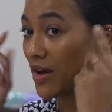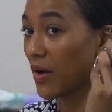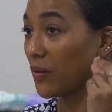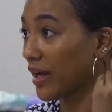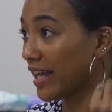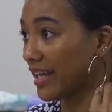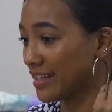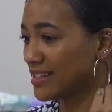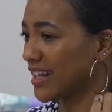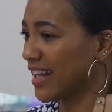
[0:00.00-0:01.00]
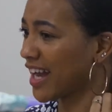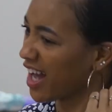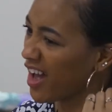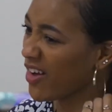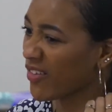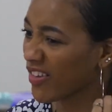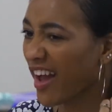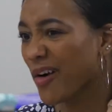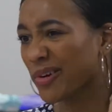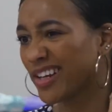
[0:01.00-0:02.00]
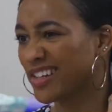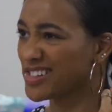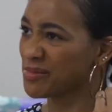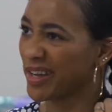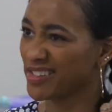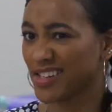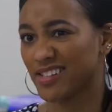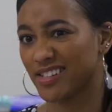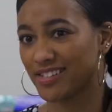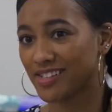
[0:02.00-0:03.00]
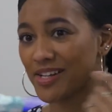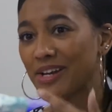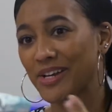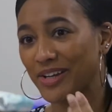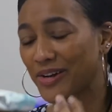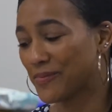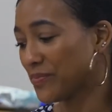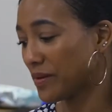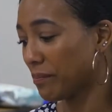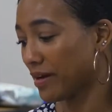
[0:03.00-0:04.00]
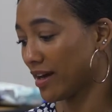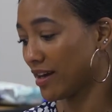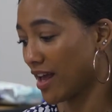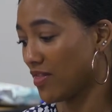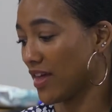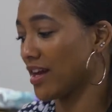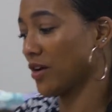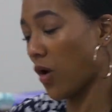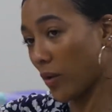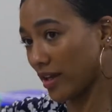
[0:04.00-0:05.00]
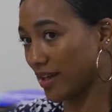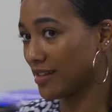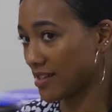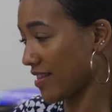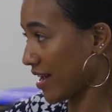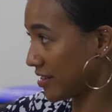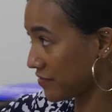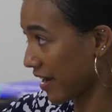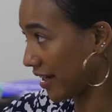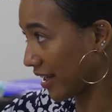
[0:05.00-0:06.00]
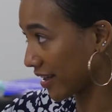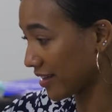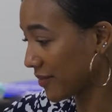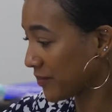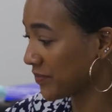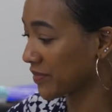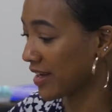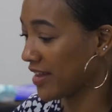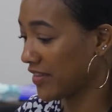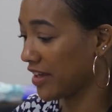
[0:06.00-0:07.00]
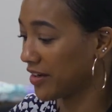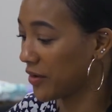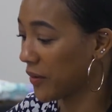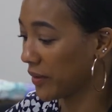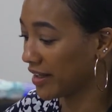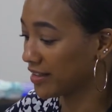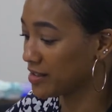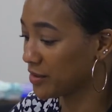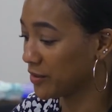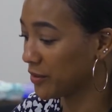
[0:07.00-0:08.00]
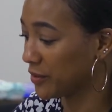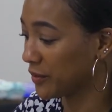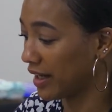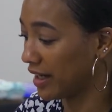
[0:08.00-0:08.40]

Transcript: awake and say like, oh yeah, we did just make a sentence, you know. But and then going into that defining, and then going to